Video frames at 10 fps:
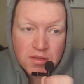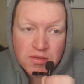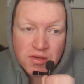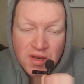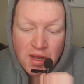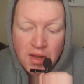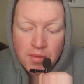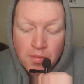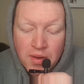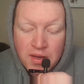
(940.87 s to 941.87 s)
So
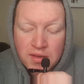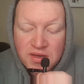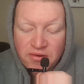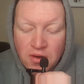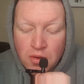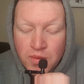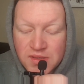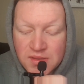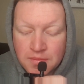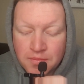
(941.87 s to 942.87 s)
Gane beat Derek
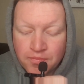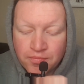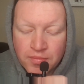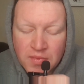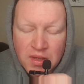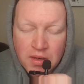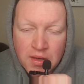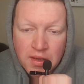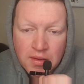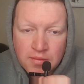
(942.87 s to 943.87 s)
Lewis,
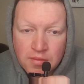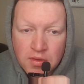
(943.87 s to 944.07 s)
and then